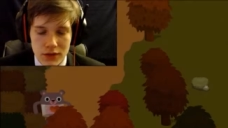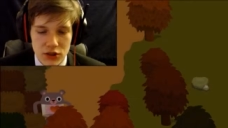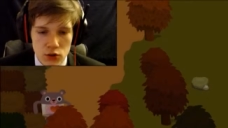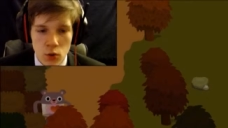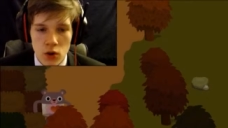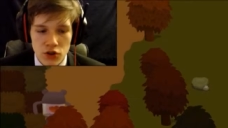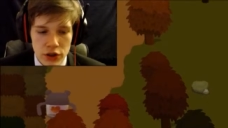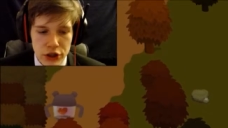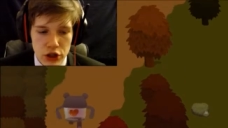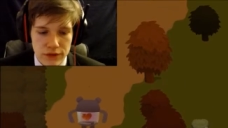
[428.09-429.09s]
Squirrel's
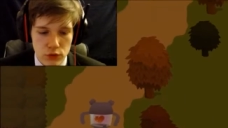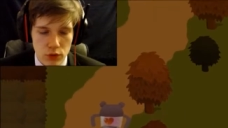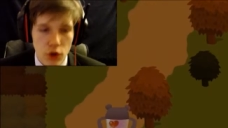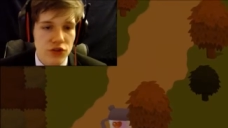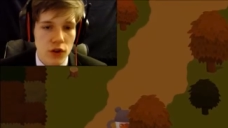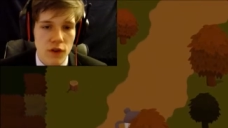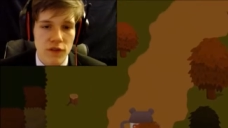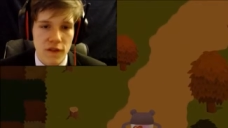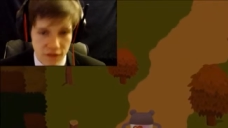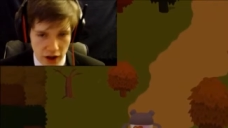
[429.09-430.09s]
only good if you roast it
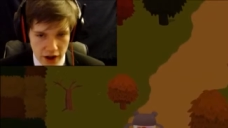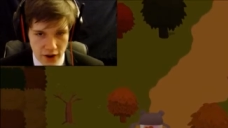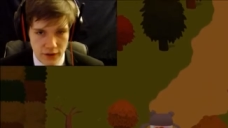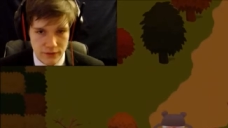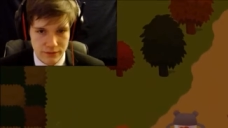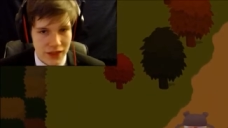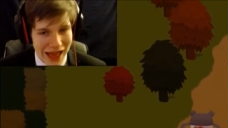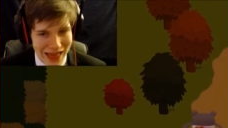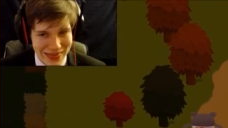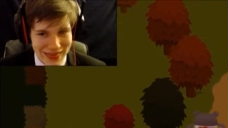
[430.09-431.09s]
over a fire.
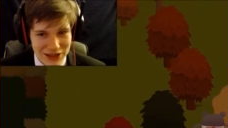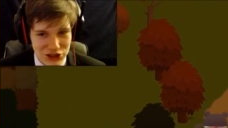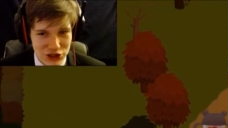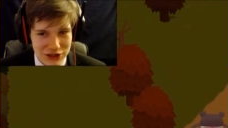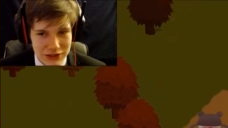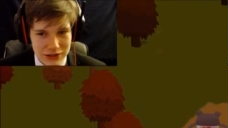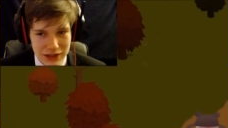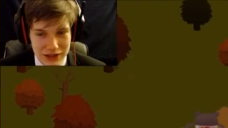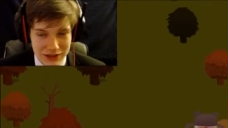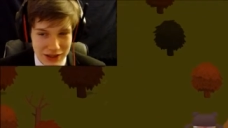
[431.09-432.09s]
And that's just
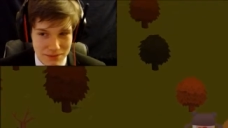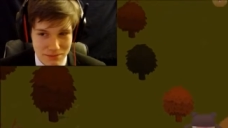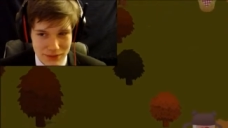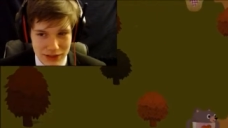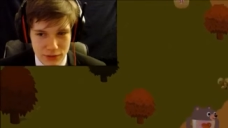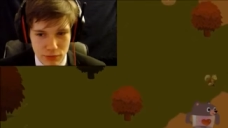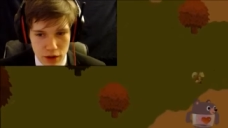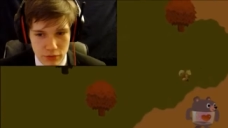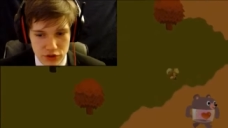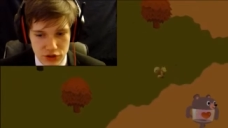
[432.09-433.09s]
that that that's
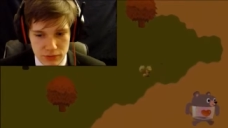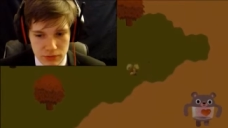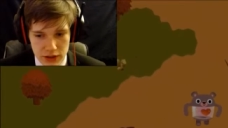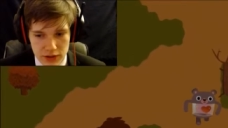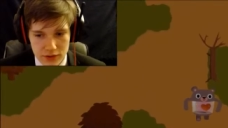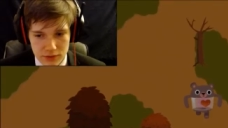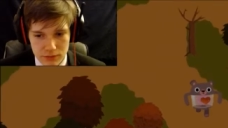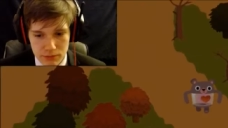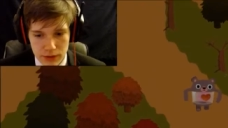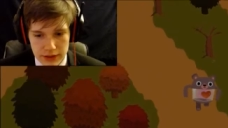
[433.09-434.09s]
probably just me,
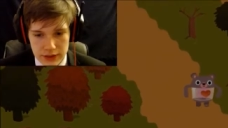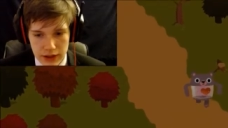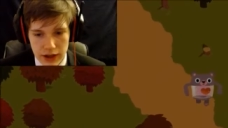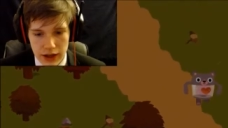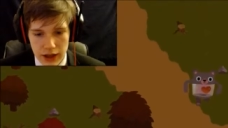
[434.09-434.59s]
but uh,